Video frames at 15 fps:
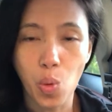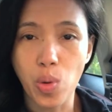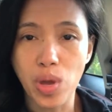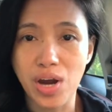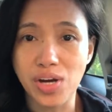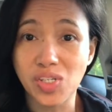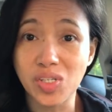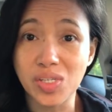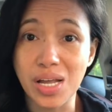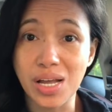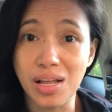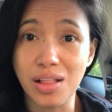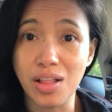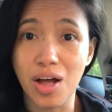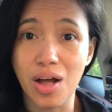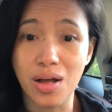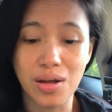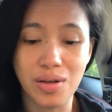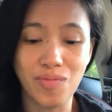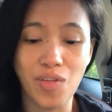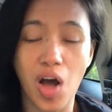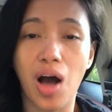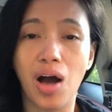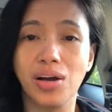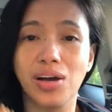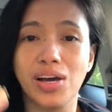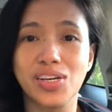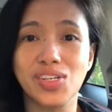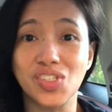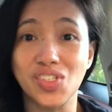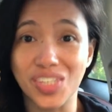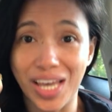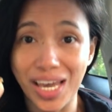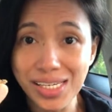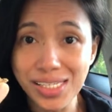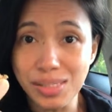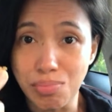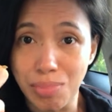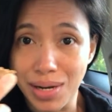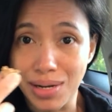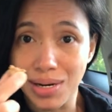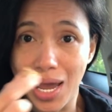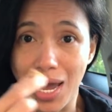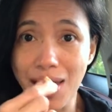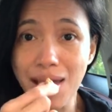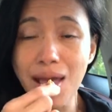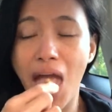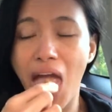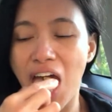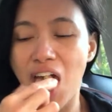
We are still on August 6th, Monday,